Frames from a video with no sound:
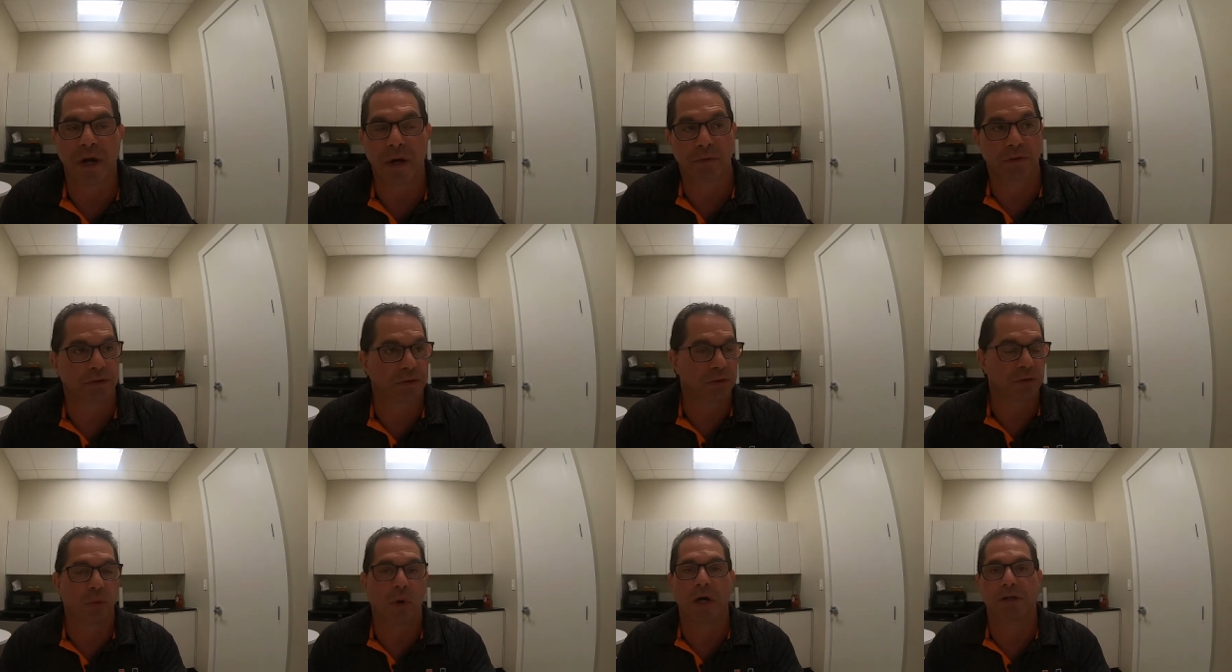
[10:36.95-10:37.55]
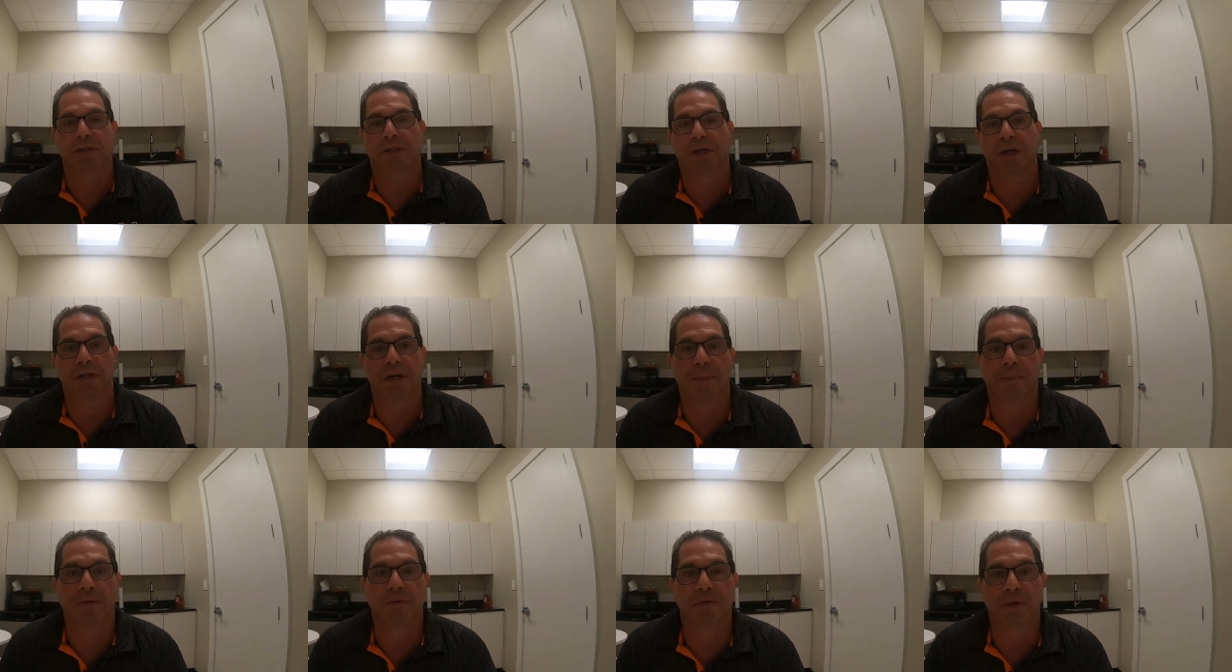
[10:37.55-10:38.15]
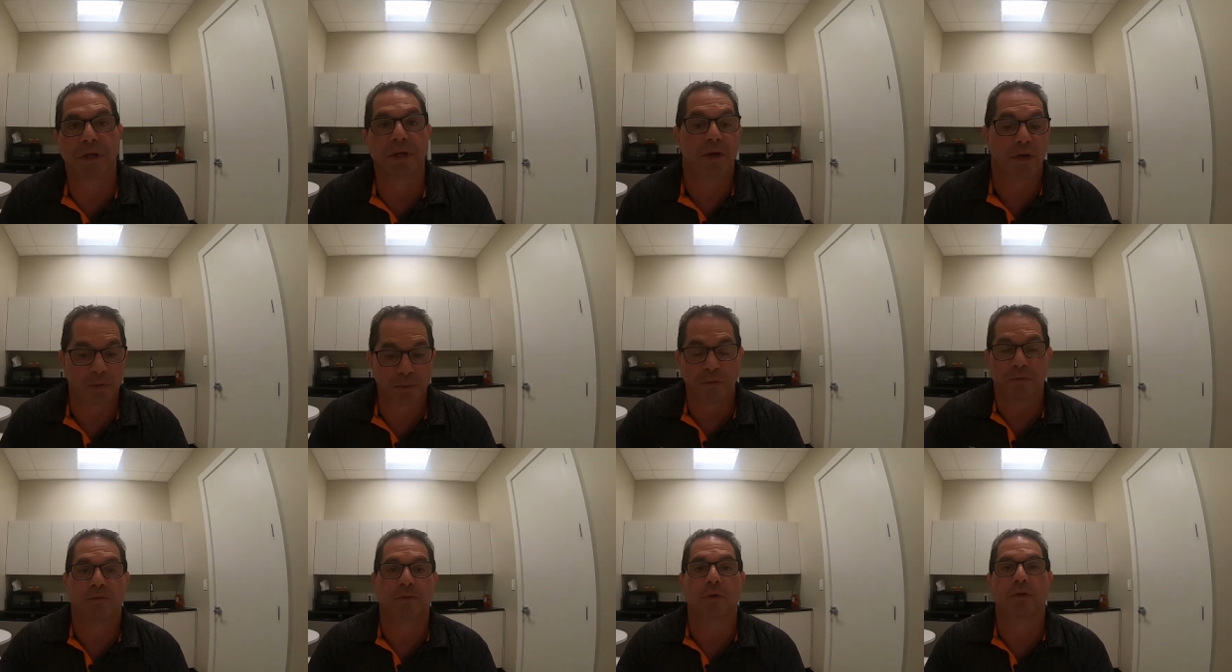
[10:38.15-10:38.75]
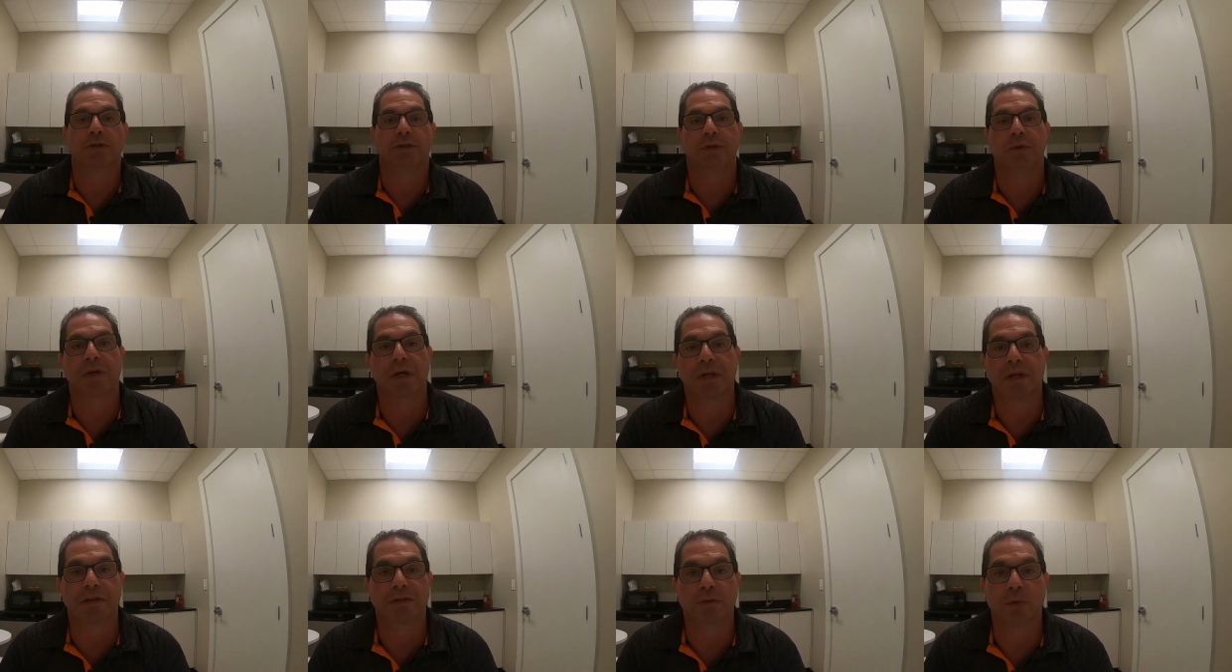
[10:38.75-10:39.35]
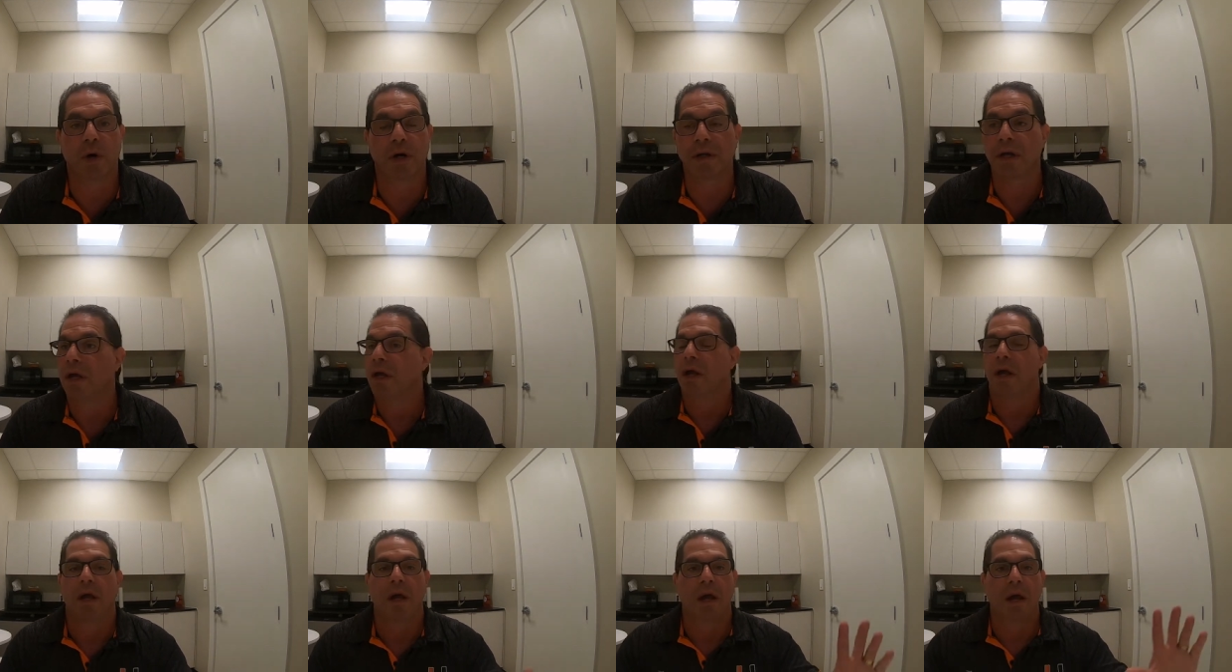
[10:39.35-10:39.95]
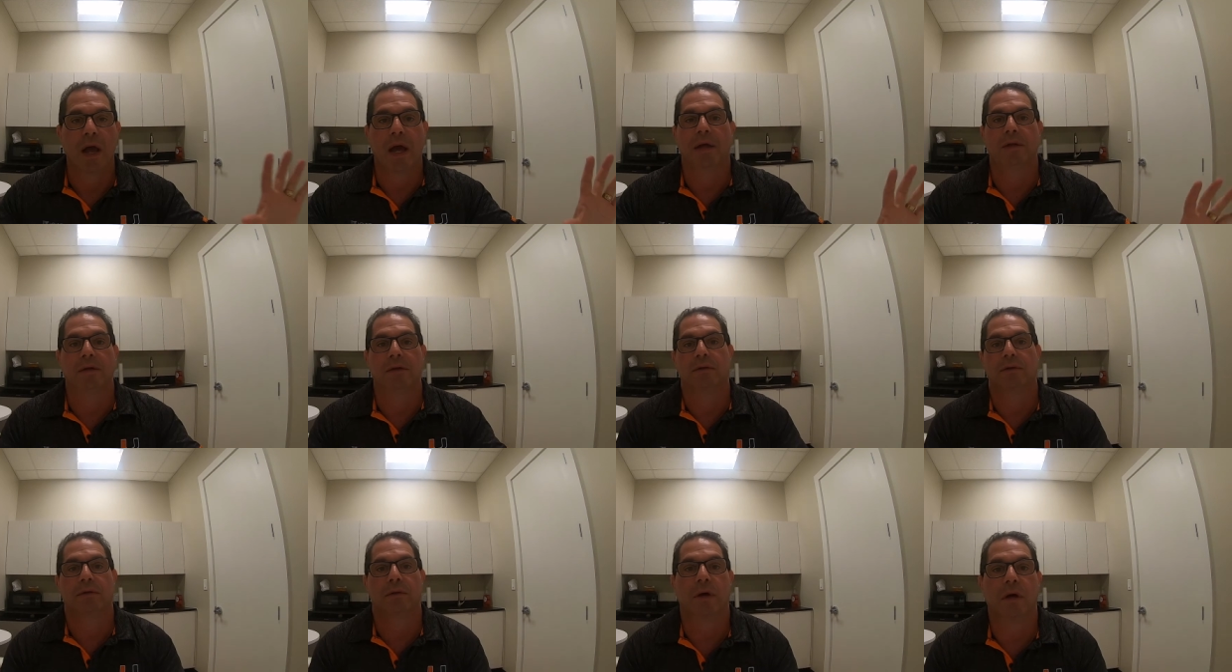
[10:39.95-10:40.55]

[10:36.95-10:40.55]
I was just watching a couple videos before shooting this one, and